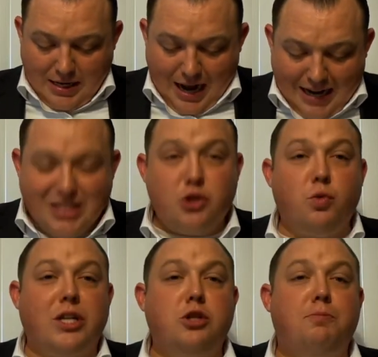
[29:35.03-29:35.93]
God is
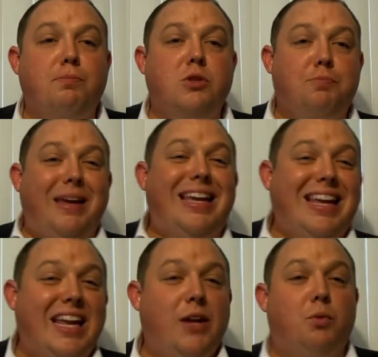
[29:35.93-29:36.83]
re-
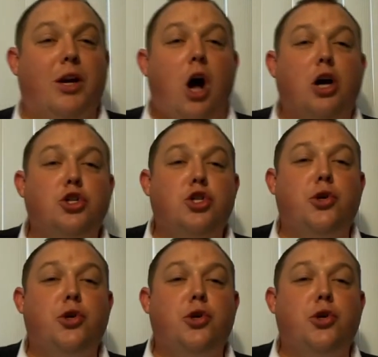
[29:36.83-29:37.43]
speaking in regards